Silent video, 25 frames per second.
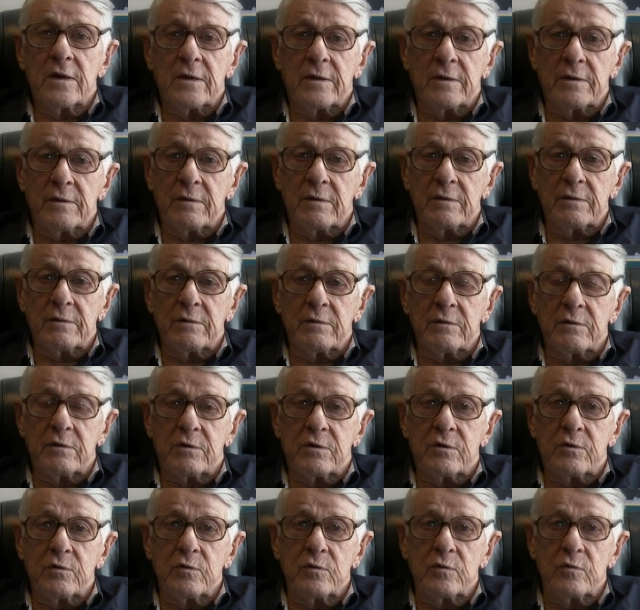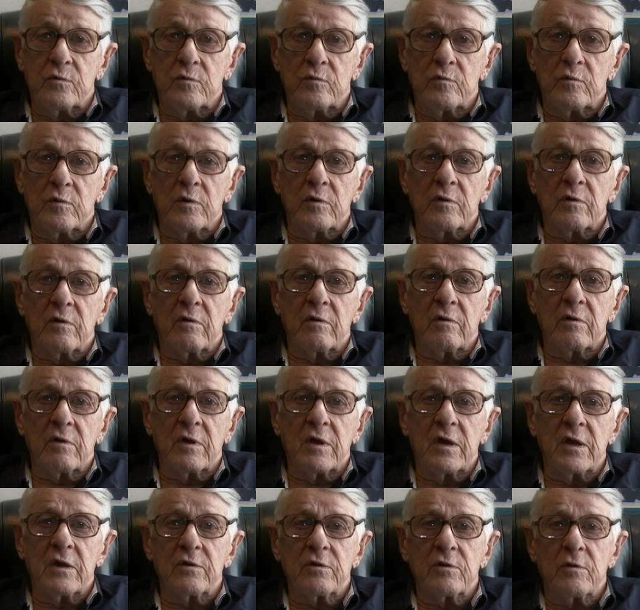uh, to
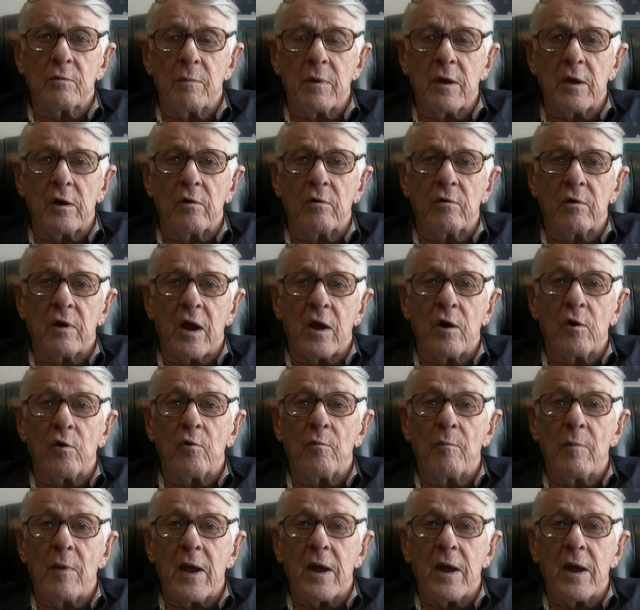uh, get the better